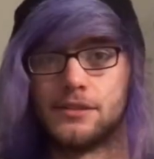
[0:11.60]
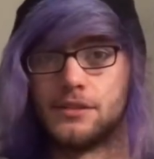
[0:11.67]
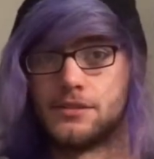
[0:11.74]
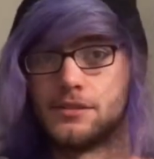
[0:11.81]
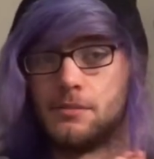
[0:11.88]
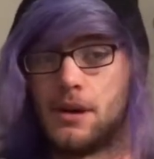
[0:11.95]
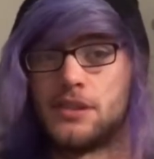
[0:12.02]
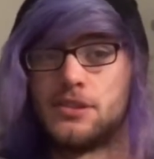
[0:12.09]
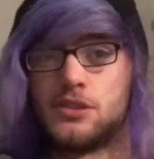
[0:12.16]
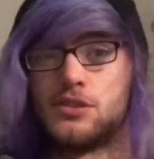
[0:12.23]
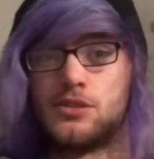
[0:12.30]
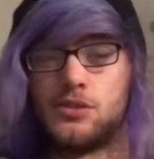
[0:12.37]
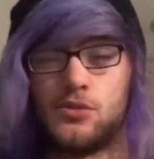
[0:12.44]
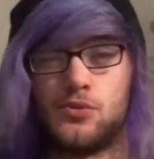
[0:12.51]
the tomato
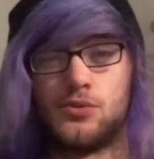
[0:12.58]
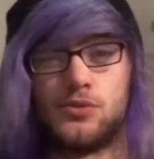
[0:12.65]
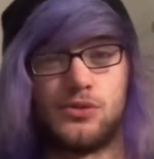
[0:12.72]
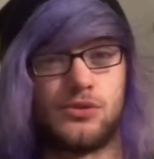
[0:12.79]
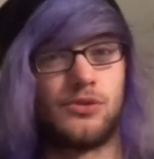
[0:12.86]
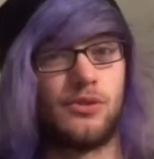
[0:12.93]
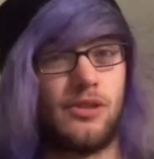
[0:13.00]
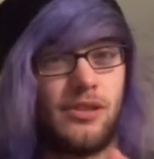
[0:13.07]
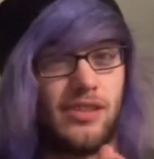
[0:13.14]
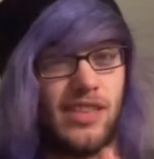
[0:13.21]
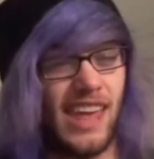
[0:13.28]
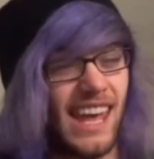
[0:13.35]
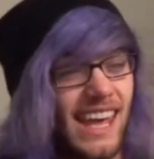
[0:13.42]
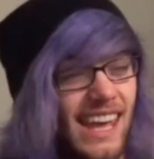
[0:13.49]
sauce
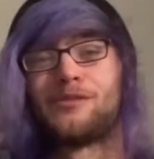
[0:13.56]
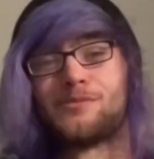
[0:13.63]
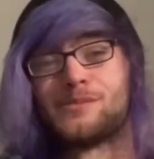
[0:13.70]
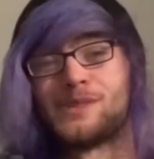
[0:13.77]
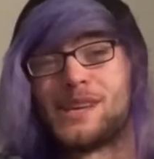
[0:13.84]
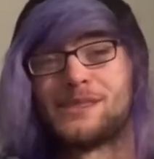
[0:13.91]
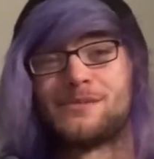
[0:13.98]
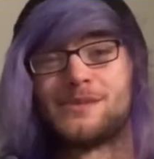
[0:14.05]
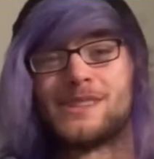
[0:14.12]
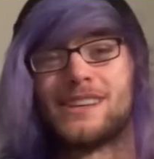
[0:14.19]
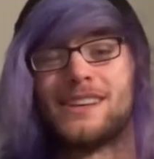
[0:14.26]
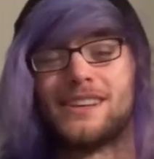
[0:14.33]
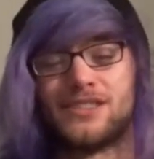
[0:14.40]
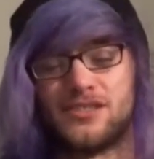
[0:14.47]
thing from Sainsbury's.
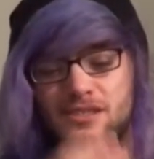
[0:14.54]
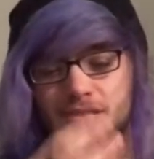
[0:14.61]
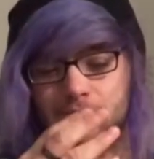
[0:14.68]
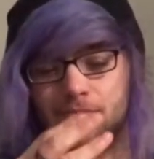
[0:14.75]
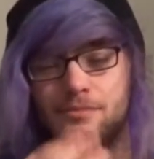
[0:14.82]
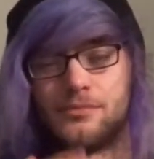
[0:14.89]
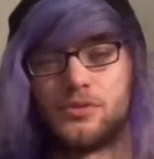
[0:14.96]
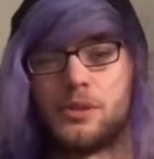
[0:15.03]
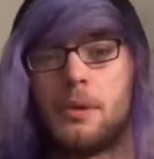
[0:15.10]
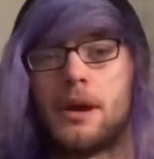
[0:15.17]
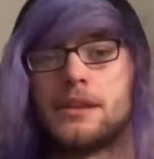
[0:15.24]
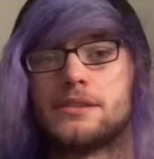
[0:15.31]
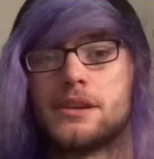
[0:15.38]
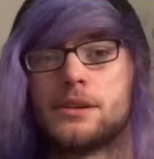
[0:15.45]
Just a
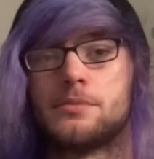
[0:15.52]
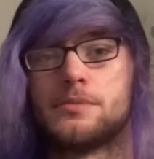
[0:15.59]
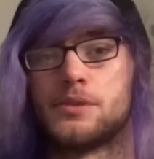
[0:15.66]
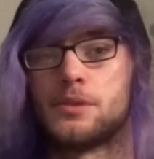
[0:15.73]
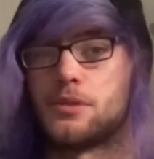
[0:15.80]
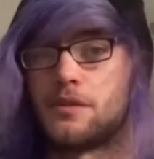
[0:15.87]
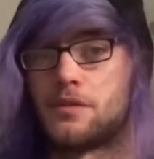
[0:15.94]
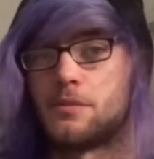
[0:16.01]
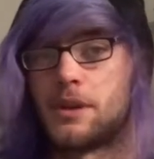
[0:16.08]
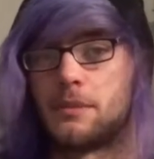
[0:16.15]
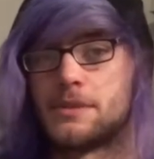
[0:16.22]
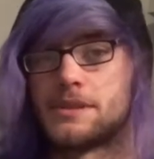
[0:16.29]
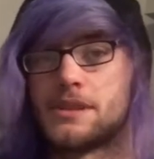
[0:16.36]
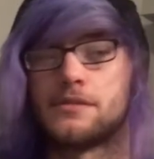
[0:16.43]
pre-made tub so I don't have to make
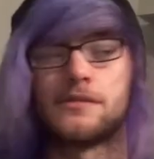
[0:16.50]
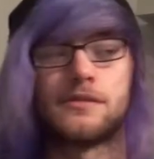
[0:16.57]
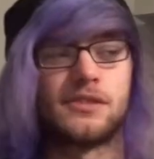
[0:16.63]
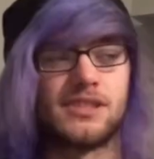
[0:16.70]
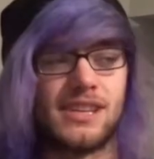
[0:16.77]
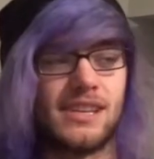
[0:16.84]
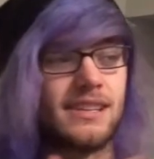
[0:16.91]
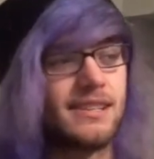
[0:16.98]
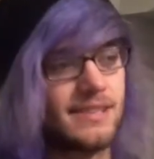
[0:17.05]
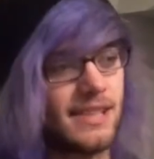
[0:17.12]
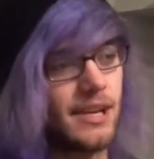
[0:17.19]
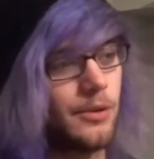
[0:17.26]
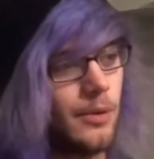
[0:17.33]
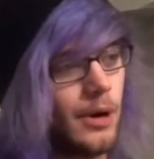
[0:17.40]
it myself because that can
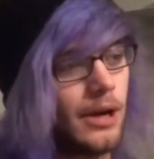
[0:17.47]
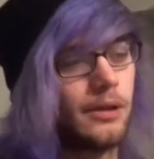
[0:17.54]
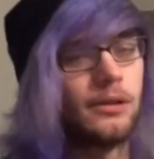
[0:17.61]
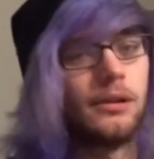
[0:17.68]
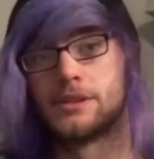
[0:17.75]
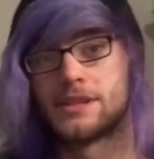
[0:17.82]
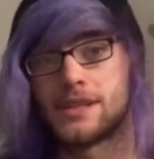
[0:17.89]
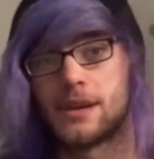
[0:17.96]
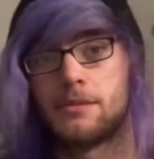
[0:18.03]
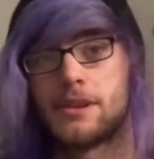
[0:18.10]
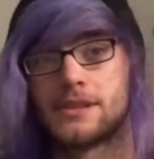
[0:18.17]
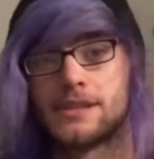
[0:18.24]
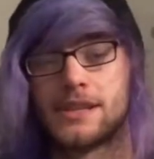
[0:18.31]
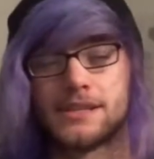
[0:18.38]
take a while. It's the same
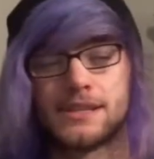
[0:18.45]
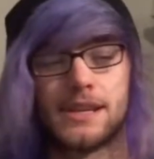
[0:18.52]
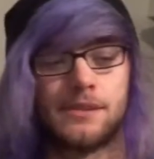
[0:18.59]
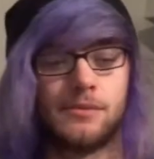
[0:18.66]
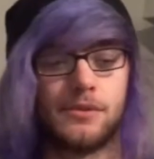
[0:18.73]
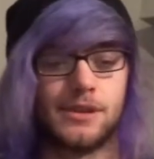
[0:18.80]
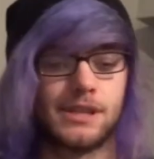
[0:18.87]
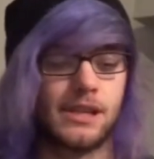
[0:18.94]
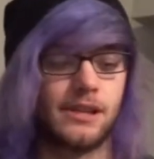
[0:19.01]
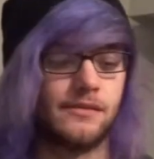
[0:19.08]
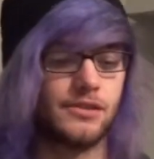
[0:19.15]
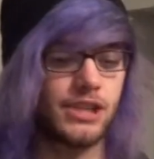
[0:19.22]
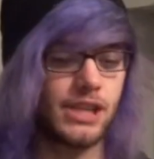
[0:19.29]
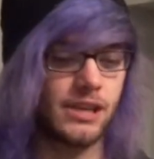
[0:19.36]
thing as last time where it's kind
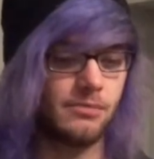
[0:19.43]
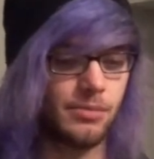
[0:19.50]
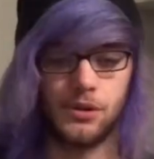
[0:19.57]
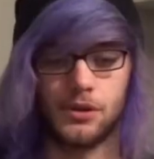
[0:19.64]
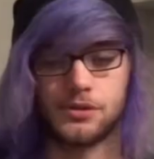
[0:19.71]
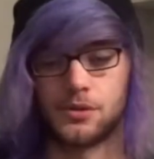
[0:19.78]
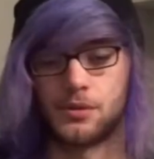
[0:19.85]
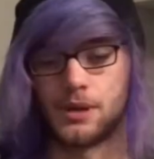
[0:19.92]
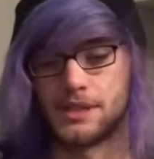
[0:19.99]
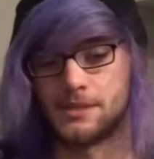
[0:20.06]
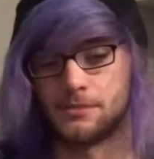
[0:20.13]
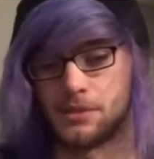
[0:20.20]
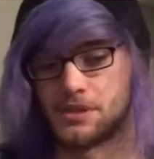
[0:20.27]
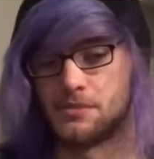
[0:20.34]
of cheap but also quite
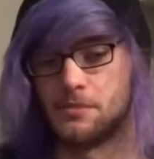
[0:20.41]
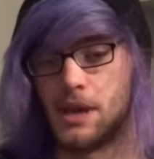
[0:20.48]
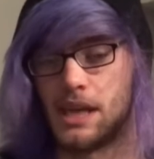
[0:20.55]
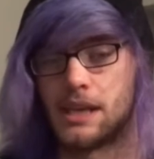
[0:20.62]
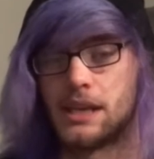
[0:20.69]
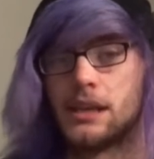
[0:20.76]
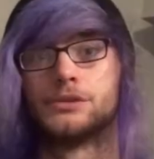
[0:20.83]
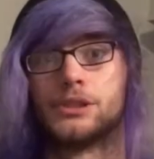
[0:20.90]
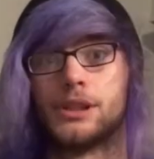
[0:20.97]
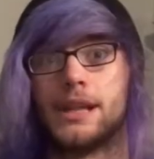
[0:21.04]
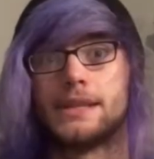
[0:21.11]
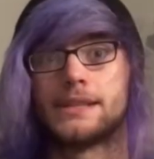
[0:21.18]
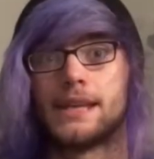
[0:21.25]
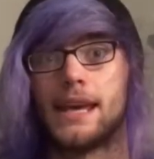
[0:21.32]
simple to make. So
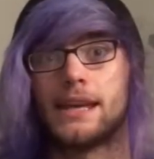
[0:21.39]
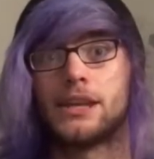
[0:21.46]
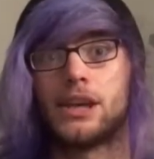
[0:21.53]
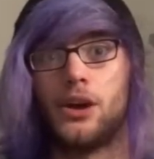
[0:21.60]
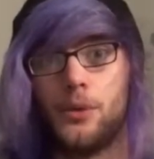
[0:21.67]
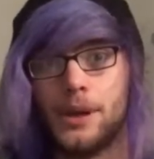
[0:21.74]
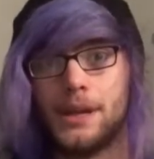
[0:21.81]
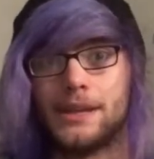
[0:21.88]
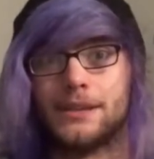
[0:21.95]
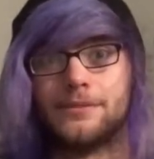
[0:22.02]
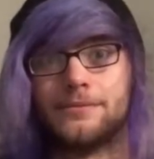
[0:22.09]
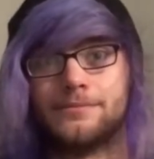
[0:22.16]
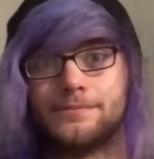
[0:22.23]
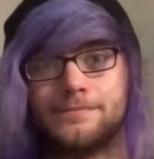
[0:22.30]
let's get going.
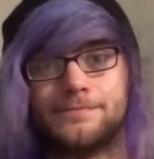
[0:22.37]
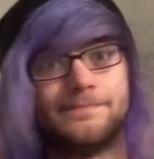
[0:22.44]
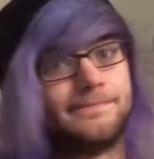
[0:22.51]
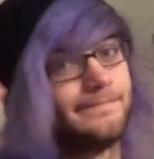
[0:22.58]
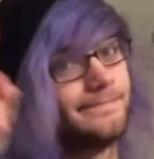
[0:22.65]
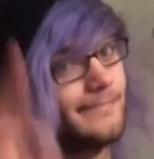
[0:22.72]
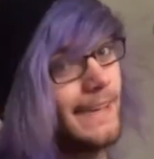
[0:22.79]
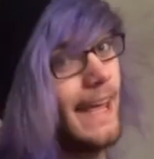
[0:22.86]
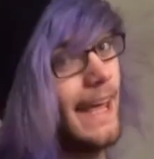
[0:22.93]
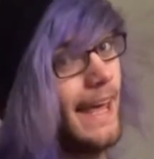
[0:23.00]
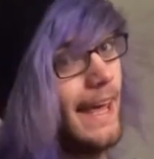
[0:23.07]
Yeah.